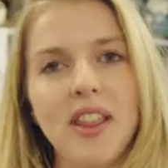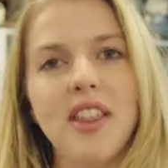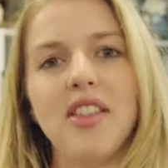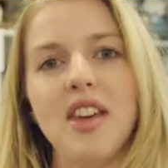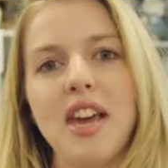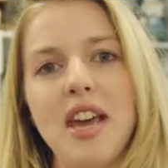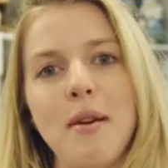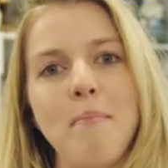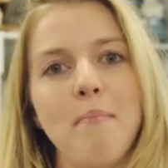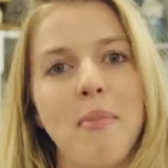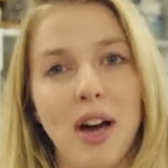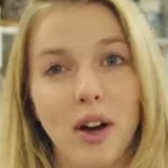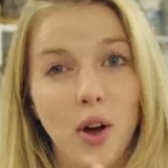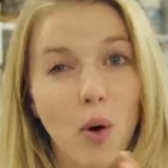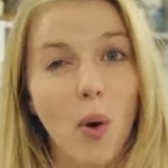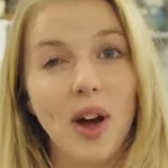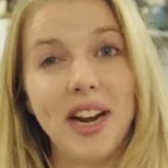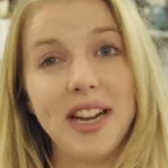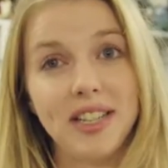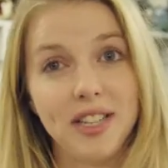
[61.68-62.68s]
theme but
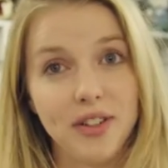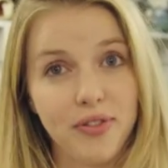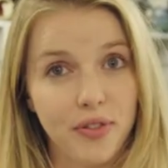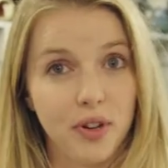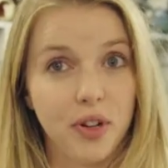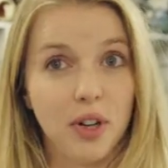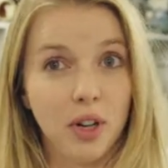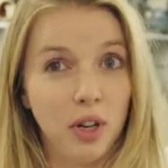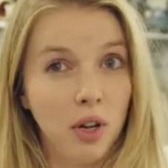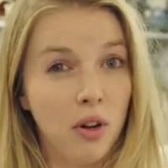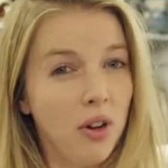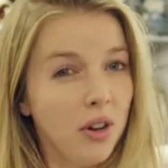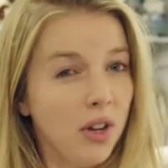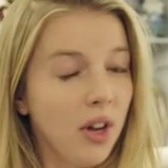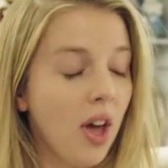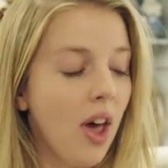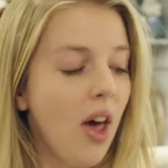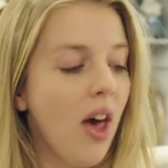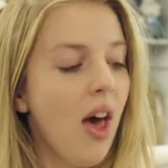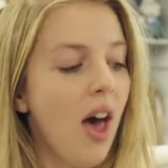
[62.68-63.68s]
quite a different
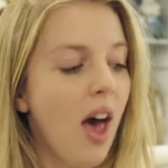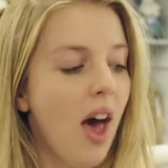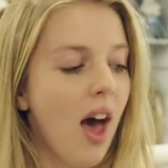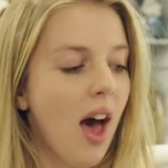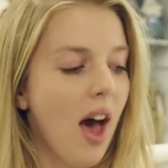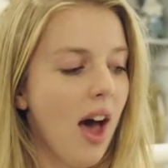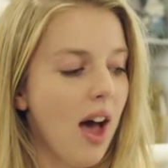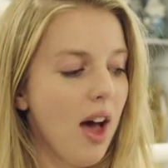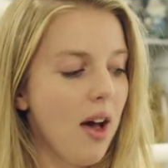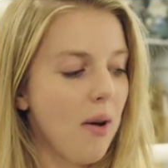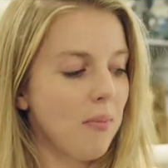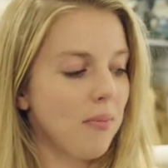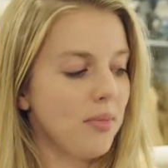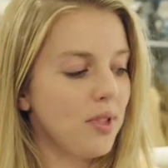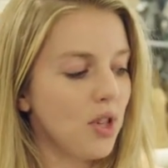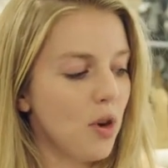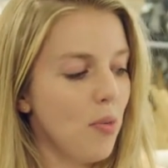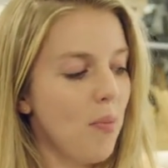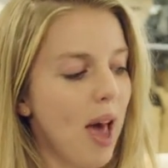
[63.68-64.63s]
look. Um, so